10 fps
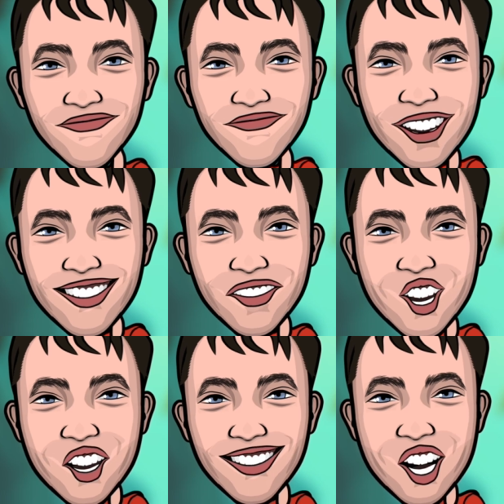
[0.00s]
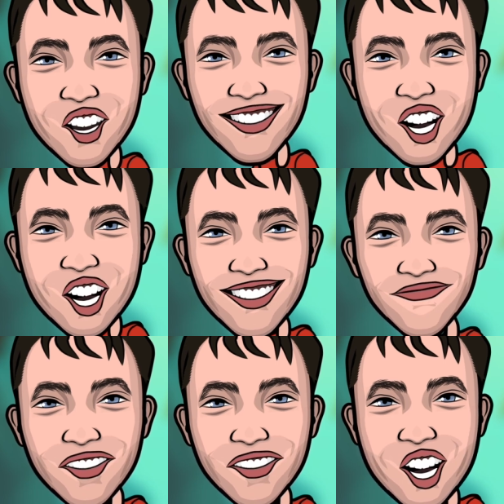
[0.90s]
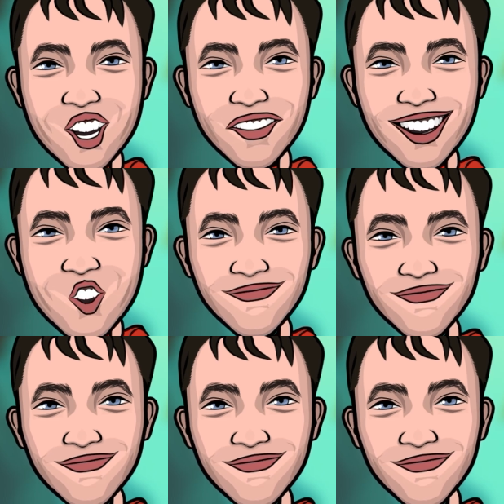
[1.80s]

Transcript: I'm always open to carry arguments from those who do.